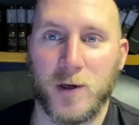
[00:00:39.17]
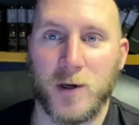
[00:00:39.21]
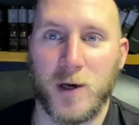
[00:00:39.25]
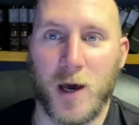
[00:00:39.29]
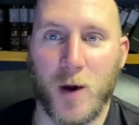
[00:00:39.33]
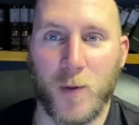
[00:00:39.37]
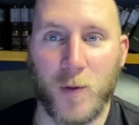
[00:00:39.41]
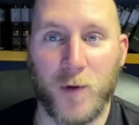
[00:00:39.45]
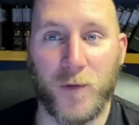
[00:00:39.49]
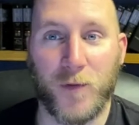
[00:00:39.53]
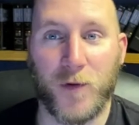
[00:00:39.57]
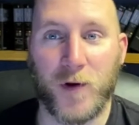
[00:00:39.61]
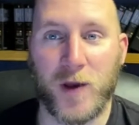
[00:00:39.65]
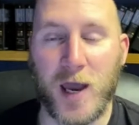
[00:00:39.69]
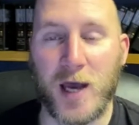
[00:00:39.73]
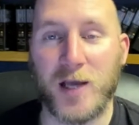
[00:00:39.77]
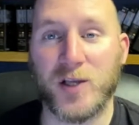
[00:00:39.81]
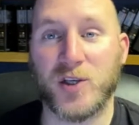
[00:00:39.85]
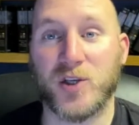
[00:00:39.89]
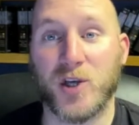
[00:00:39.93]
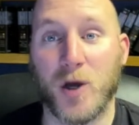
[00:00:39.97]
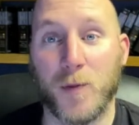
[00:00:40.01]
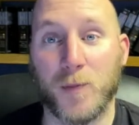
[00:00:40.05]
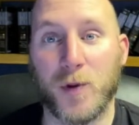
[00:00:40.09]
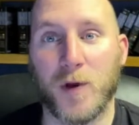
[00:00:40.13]
And we forget
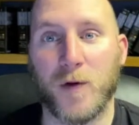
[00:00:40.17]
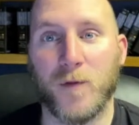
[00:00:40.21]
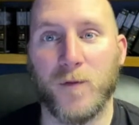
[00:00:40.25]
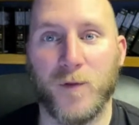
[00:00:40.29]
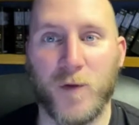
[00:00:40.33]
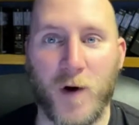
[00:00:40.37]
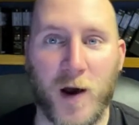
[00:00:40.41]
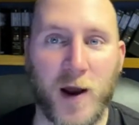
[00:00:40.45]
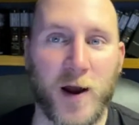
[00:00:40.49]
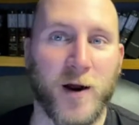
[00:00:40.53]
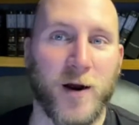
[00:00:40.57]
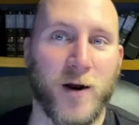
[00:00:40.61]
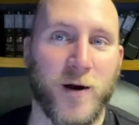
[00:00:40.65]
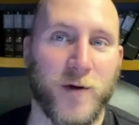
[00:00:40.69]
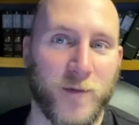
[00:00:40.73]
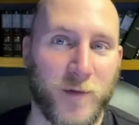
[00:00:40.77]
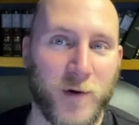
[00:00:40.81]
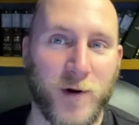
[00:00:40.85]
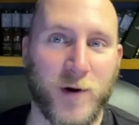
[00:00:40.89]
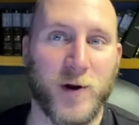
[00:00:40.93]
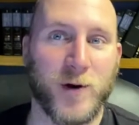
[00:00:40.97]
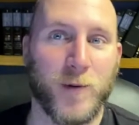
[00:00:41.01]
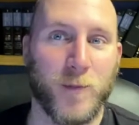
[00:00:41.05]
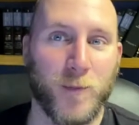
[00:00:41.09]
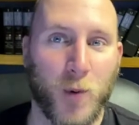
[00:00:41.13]
something
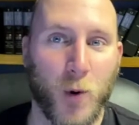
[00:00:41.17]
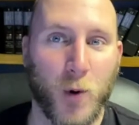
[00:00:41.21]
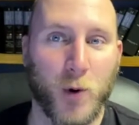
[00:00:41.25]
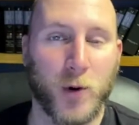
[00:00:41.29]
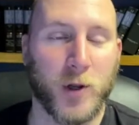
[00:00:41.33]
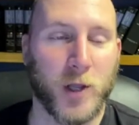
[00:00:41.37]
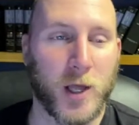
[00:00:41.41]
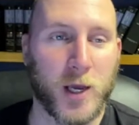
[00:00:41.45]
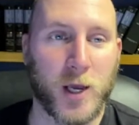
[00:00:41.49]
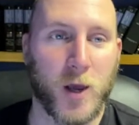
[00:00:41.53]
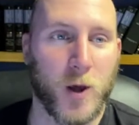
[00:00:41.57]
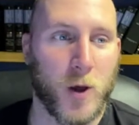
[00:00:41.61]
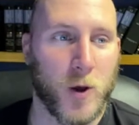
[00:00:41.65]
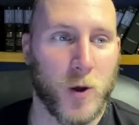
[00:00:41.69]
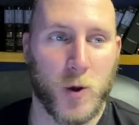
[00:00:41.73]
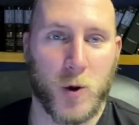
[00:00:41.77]
very important, like,